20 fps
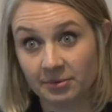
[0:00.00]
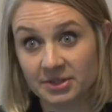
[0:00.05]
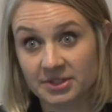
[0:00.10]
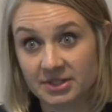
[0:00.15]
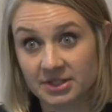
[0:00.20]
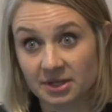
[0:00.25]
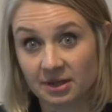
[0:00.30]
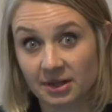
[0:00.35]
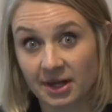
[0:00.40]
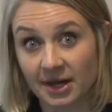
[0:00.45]
we
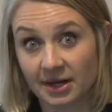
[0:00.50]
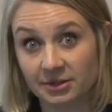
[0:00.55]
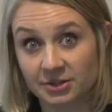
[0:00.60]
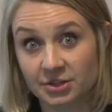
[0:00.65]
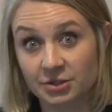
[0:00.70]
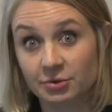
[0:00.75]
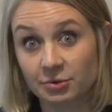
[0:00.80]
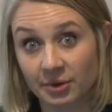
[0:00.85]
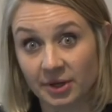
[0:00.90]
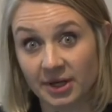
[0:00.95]
see a lot
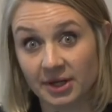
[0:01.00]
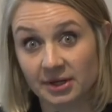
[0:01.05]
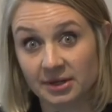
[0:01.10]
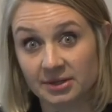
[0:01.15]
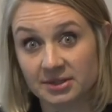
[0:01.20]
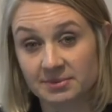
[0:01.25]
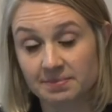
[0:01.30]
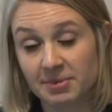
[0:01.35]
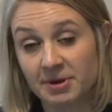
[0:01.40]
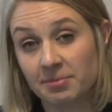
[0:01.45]
too,
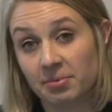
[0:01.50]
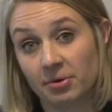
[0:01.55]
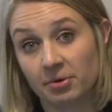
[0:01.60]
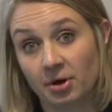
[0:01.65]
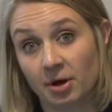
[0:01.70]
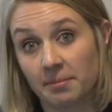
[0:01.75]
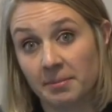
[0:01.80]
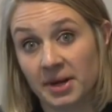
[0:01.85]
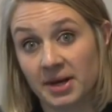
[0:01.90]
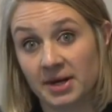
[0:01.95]
is people
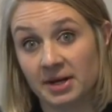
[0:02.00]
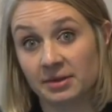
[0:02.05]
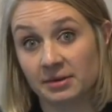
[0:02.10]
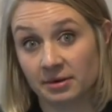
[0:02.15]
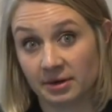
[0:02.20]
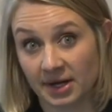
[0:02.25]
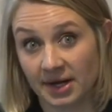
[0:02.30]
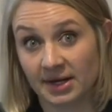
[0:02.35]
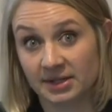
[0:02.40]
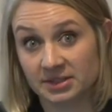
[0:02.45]
come in and they're
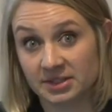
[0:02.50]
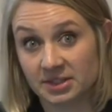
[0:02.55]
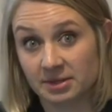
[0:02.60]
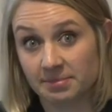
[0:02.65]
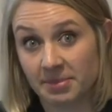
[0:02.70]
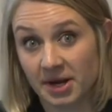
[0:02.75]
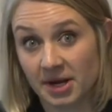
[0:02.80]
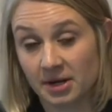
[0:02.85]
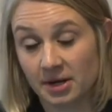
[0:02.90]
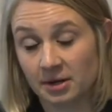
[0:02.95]

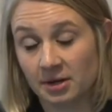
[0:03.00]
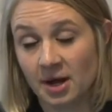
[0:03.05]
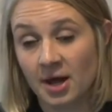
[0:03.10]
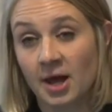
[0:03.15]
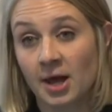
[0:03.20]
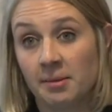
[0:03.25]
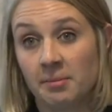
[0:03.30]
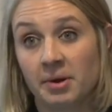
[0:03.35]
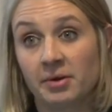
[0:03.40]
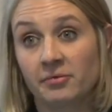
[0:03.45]
constipated.
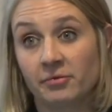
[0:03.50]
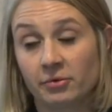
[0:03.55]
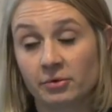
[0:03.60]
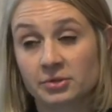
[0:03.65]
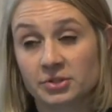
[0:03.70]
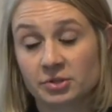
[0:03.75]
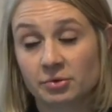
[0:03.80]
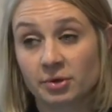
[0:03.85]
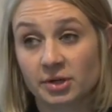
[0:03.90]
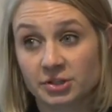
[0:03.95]
My
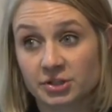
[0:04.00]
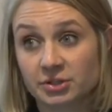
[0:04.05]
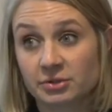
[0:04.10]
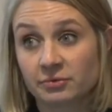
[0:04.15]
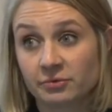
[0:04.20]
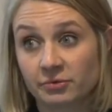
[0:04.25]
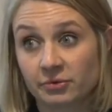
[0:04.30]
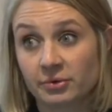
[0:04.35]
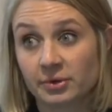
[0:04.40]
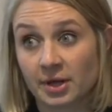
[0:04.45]
first question
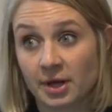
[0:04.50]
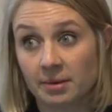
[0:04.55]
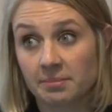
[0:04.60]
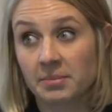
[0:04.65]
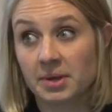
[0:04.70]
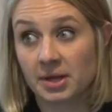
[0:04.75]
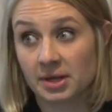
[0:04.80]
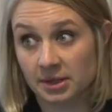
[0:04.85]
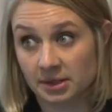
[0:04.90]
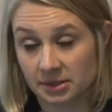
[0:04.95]
for them
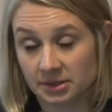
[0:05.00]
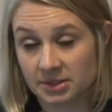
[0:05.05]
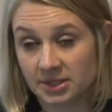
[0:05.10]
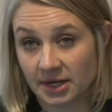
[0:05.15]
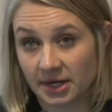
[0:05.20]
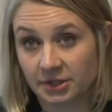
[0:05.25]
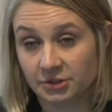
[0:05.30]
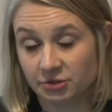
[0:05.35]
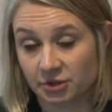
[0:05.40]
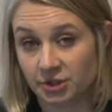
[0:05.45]
is
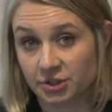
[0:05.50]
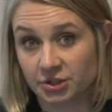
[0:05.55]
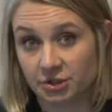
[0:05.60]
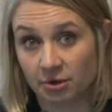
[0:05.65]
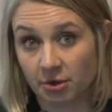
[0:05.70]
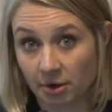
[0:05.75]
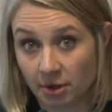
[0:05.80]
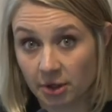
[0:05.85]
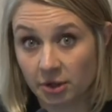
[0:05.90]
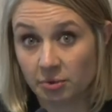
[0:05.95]
hydration.
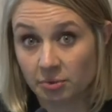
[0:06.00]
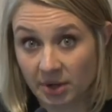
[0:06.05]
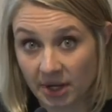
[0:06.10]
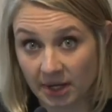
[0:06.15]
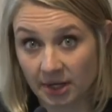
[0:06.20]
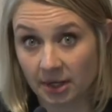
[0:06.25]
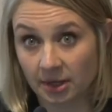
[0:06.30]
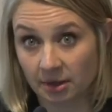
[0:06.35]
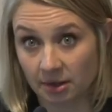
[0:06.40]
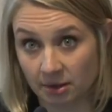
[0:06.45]
Are you
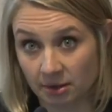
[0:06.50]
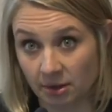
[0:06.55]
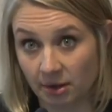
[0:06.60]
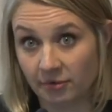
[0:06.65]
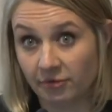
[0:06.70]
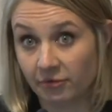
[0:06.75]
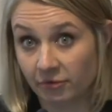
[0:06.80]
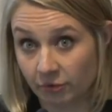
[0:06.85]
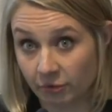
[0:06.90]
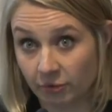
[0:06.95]
getting enough
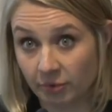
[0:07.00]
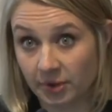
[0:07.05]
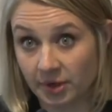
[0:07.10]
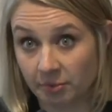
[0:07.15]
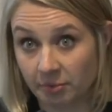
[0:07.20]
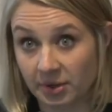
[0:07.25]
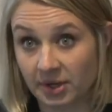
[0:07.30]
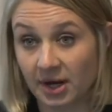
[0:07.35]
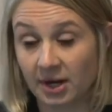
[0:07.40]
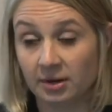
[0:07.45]
fluid? And
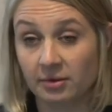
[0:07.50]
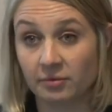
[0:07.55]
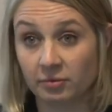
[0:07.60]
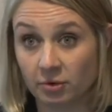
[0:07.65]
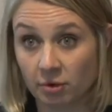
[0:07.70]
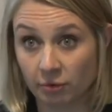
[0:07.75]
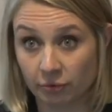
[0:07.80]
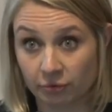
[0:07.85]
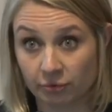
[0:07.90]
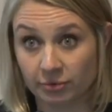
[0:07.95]
we kind of
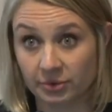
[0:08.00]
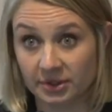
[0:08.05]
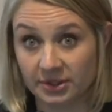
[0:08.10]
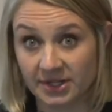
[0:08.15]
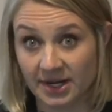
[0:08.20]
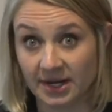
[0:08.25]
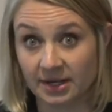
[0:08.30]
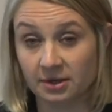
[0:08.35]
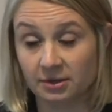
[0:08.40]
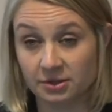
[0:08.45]
go through the
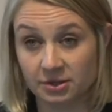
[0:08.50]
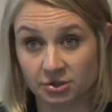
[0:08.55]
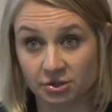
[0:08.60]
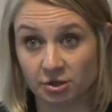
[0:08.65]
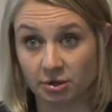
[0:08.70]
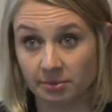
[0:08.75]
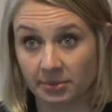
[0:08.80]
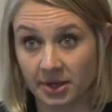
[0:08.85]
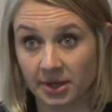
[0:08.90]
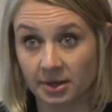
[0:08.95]
day to
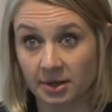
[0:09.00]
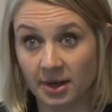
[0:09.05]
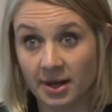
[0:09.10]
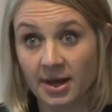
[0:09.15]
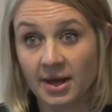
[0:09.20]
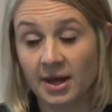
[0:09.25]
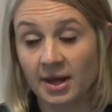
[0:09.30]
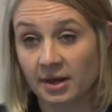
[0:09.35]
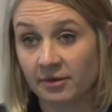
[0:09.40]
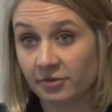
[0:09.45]
determine
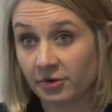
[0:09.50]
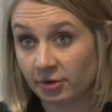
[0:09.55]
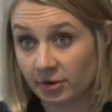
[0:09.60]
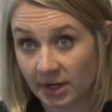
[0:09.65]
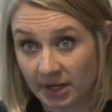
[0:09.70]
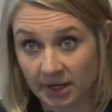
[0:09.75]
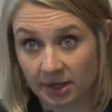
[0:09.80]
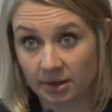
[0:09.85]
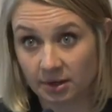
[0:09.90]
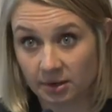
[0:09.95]
if you're
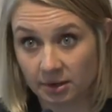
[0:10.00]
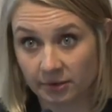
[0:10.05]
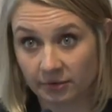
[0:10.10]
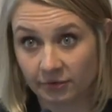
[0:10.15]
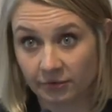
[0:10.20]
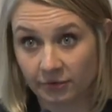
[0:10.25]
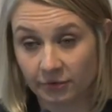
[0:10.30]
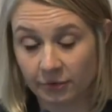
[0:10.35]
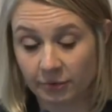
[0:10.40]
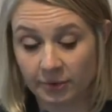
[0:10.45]
getting enough
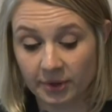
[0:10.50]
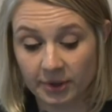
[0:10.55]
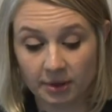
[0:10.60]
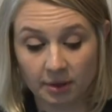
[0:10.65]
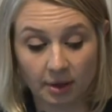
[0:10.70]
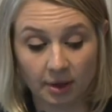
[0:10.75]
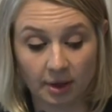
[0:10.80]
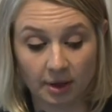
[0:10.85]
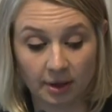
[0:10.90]
fluid.